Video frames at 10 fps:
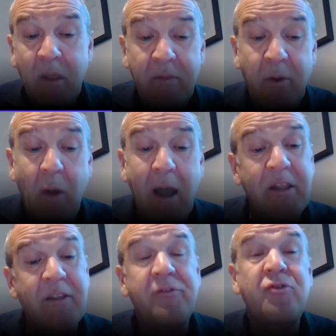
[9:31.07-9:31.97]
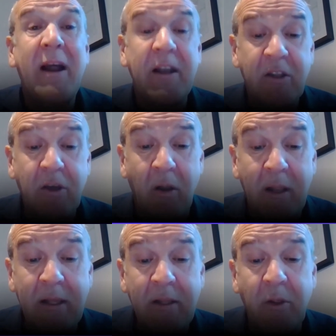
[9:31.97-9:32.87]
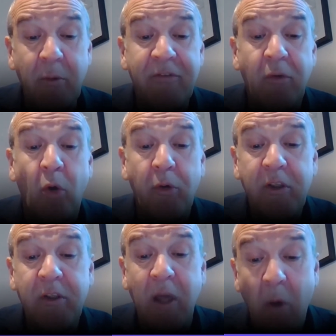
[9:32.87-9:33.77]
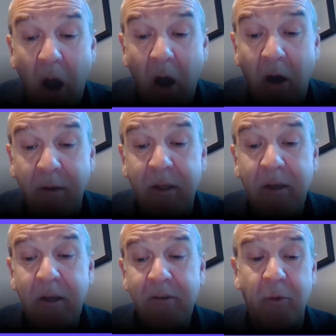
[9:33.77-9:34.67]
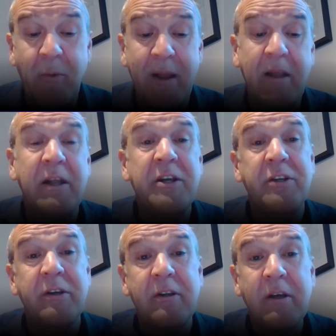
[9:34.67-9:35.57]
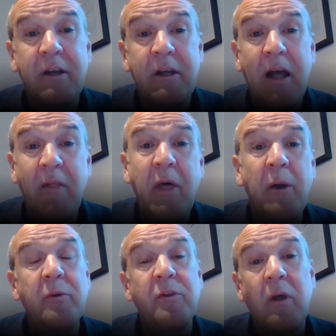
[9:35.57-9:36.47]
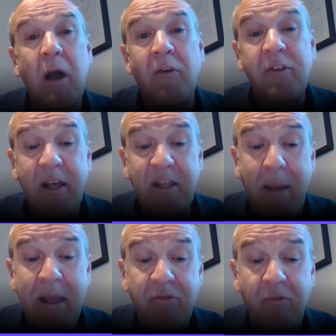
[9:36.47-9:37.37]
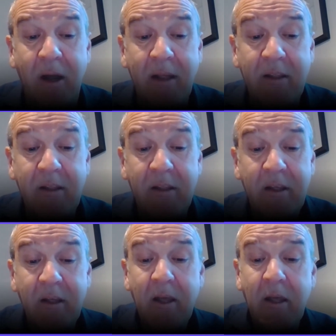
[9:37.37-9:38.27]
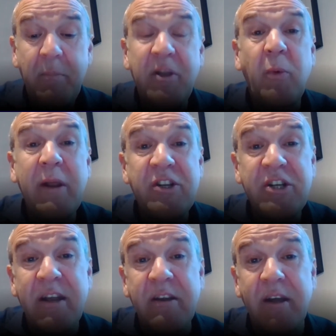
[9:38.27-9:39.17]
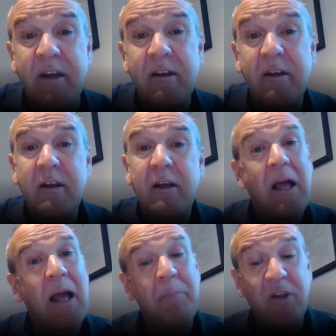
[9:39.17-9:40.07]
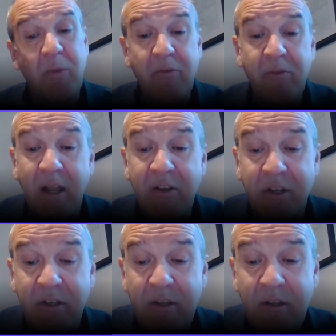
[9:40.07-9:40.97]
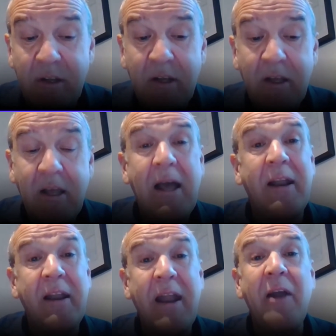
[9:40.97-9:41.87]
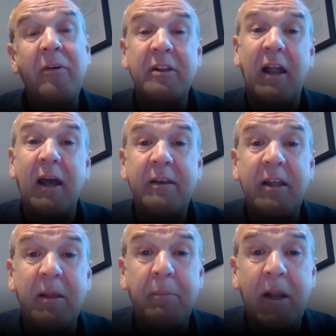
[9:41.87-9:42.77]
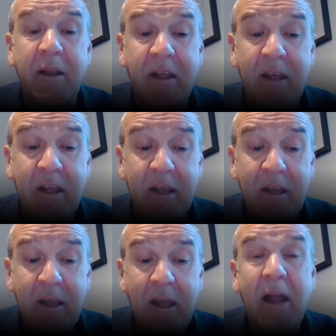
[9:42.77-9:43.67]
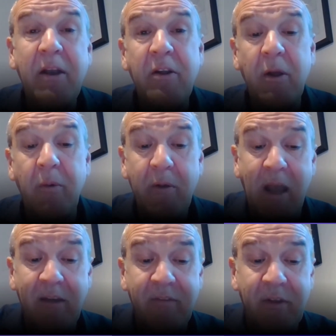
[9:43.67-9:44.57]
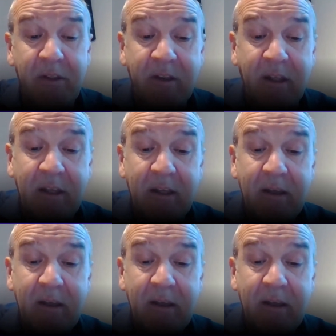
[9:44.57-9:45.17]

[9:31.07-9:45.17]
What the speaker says: the rights of trans colleagues who have fought so hard for recognition, and those of sex-based rights, between gender and between religion, and in areas like disability and neurodiversity.